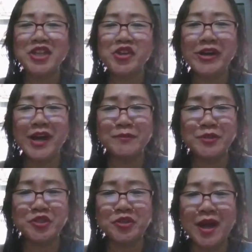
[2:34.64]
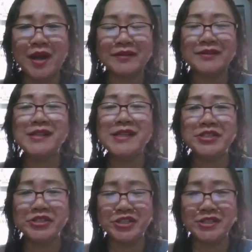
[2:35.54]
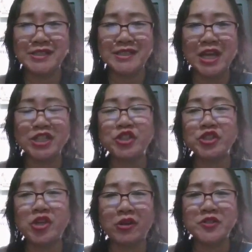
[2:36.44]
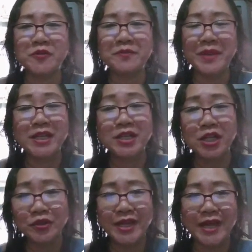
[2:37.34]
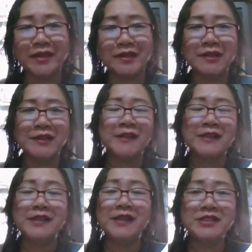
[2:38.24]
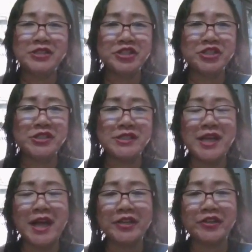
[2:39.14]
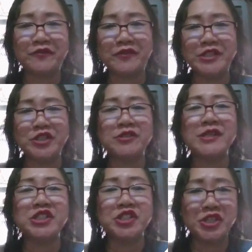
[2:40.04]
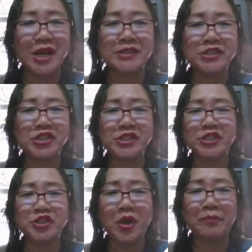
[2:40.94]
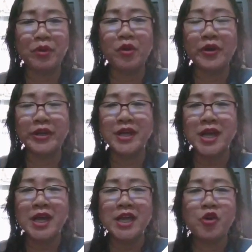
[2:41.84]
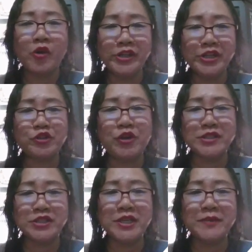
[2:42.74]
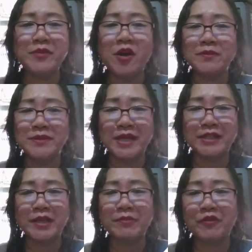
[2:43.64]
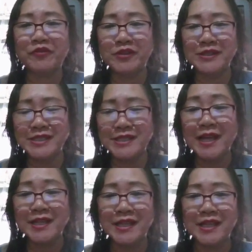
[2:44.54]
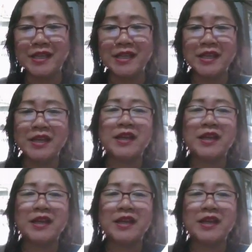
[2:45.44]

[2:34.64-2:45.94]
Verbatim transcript: In your abstract, the research design should also be included. The research design refers to the strategy that you employ in order to achieve the objective of your study.